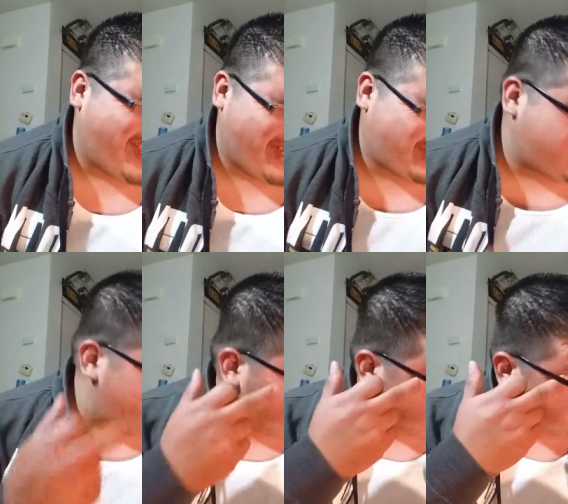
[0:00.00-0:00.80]
diet's
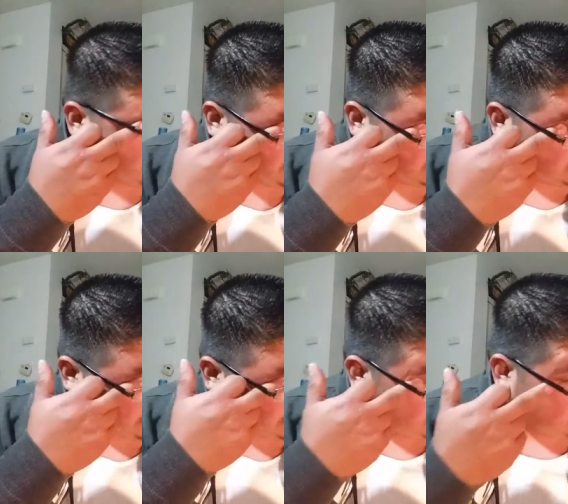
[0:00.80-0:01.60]
concerned,
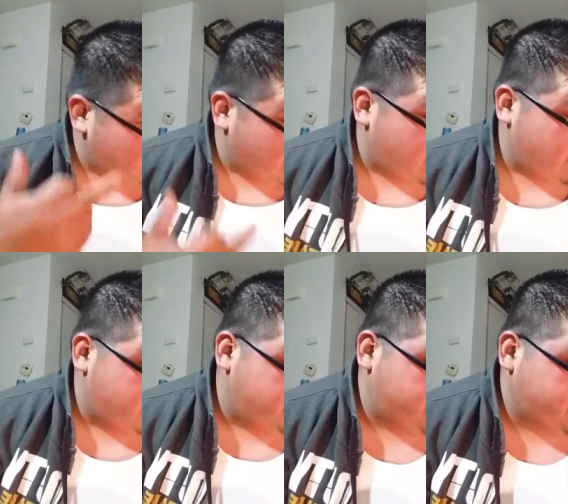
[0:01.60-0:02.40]

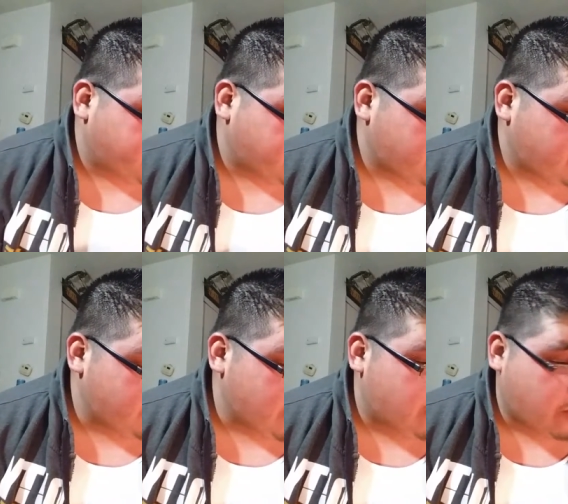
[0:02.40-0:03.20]
um,
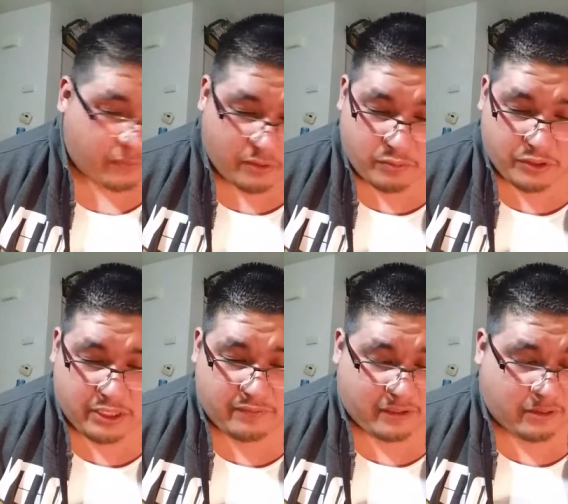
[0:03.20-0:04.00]
so far, I'm
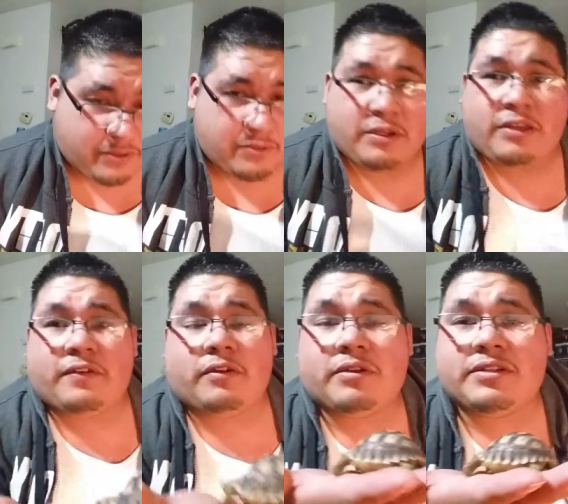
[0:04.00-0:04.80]
only giving them some
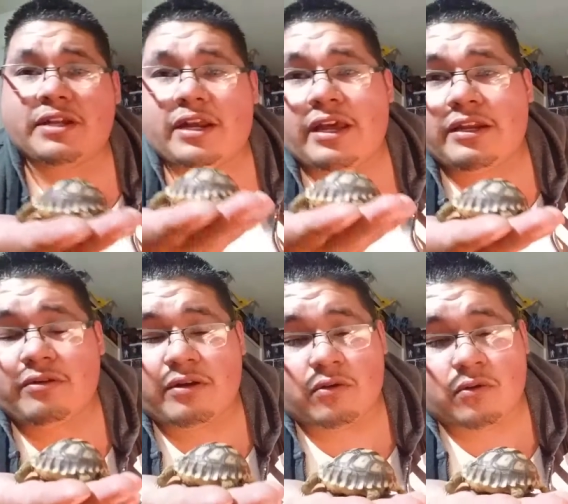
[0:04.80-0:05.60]
leafy greens that I had
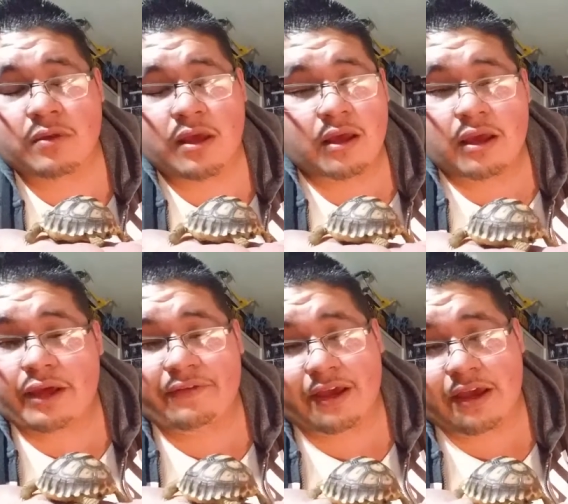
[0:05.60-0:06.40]
here at home.
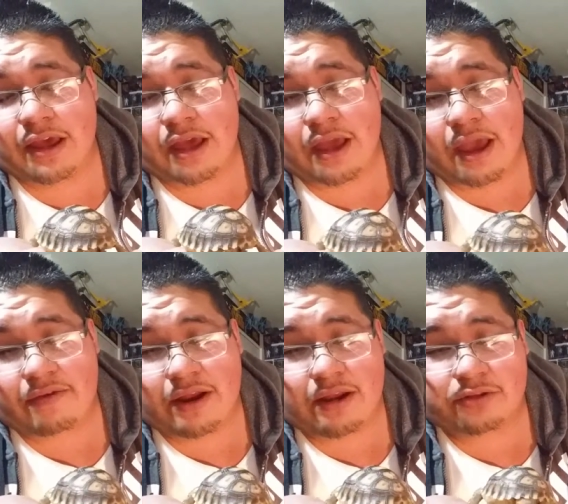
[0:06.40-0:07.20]
I've had, I
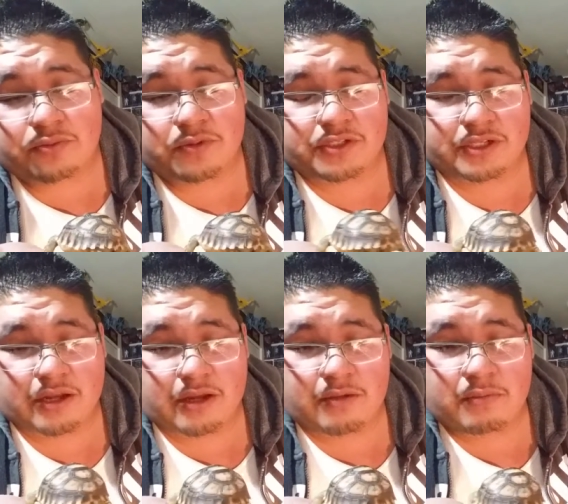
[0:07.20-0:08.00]
haven't had too much
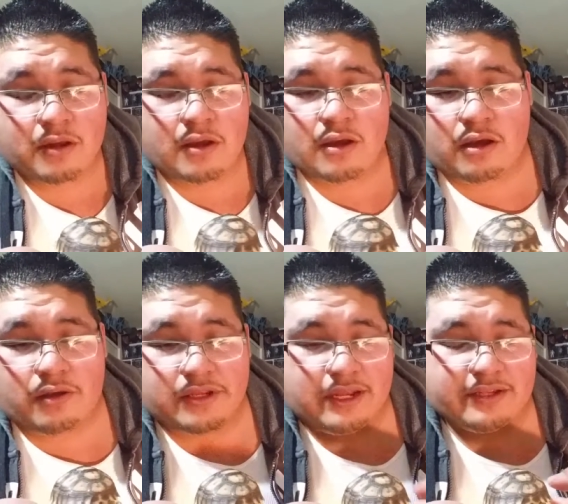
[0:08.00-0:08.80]
time
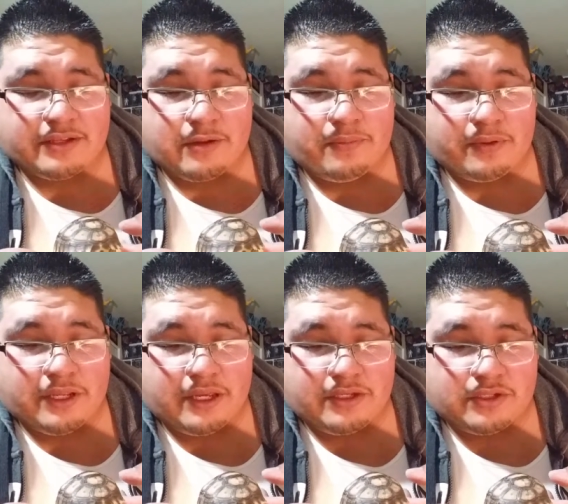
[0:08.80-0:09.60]
the last couple
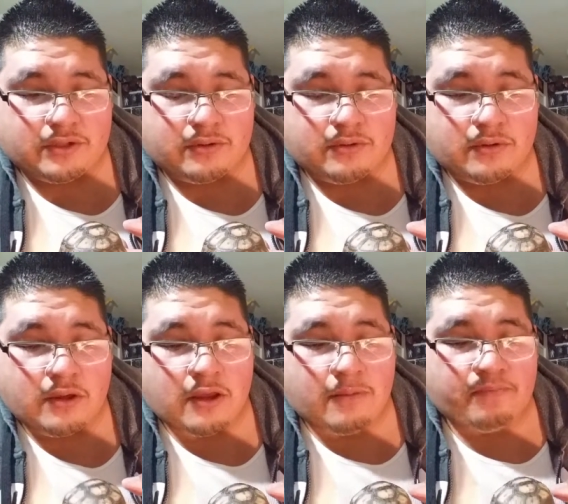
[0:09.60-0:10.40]
days
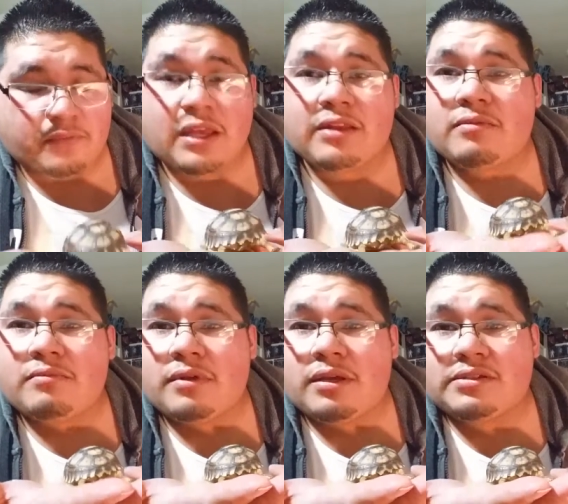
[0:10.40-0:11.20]
to get
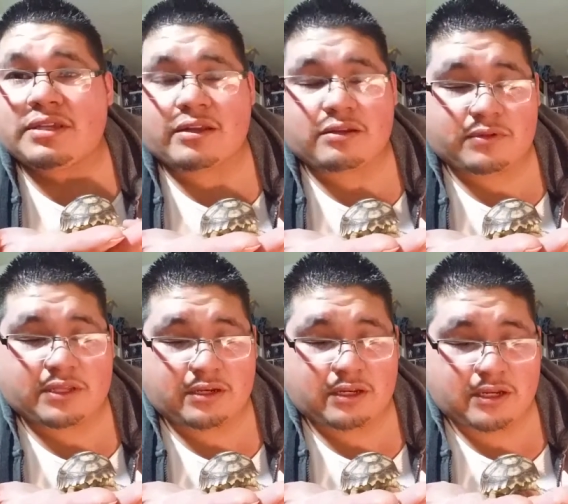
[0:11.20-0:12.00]
them exactly
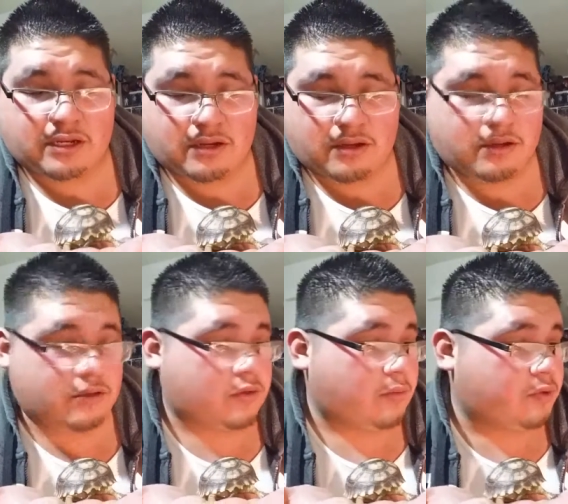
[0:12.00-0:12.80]
what they needed.
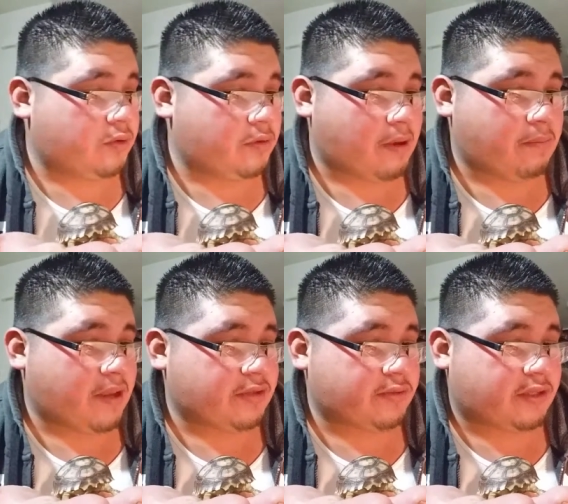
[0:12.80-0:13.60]
So I'm doing my
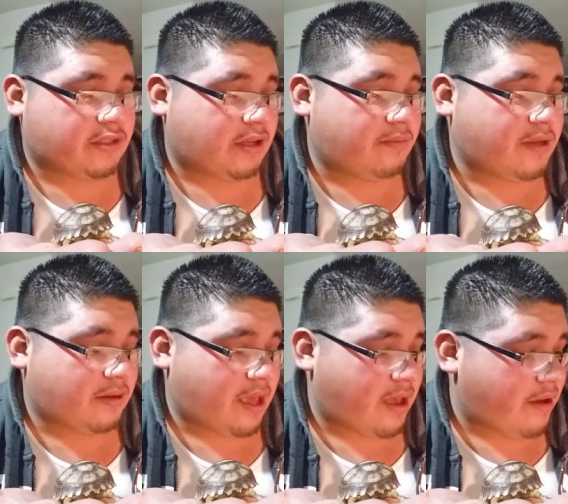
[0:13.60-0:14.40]
best with the time
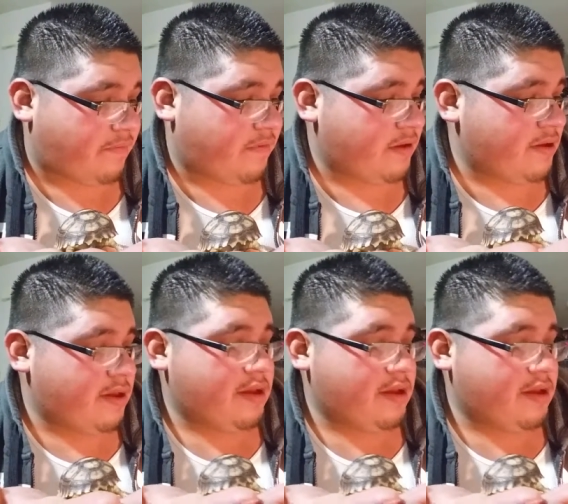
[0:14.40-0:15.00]
that I have.